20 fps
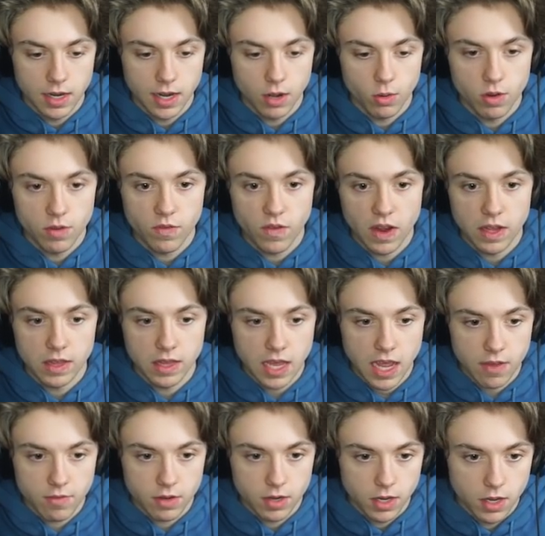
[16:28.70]
and now we finally
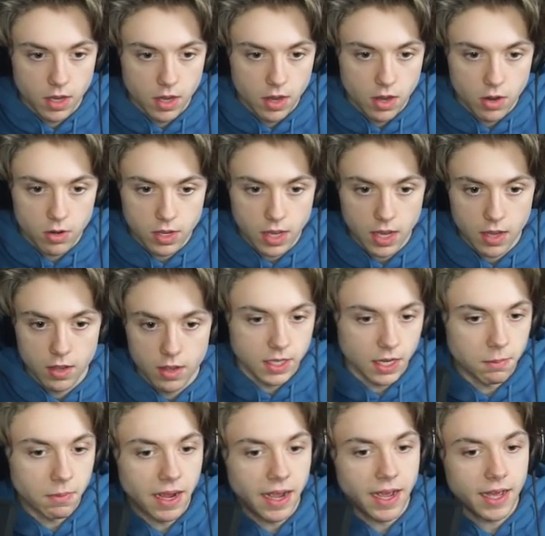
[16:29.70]
have it. Okay,
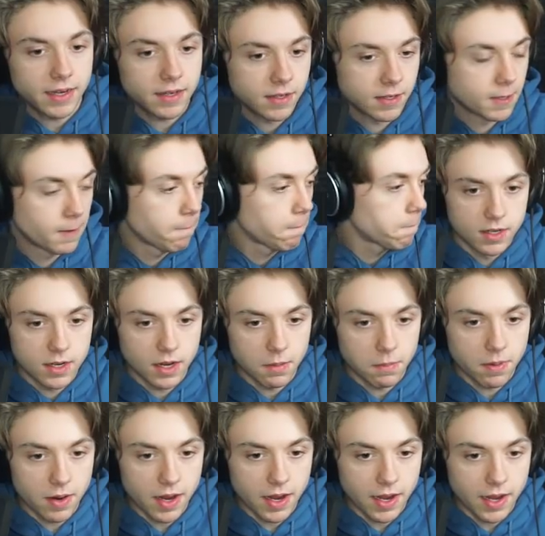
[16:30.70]
come on,
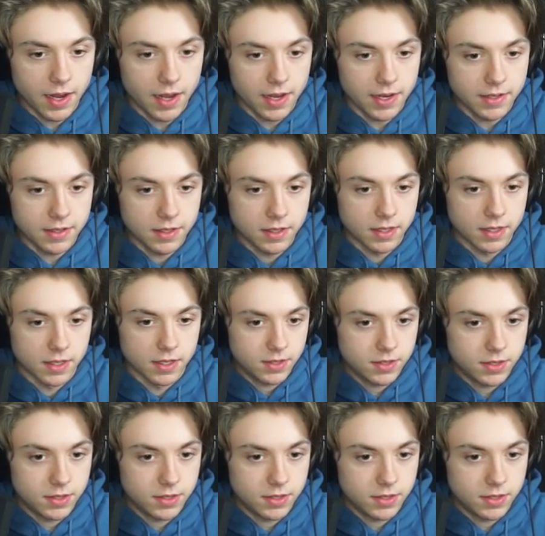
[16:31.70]
come on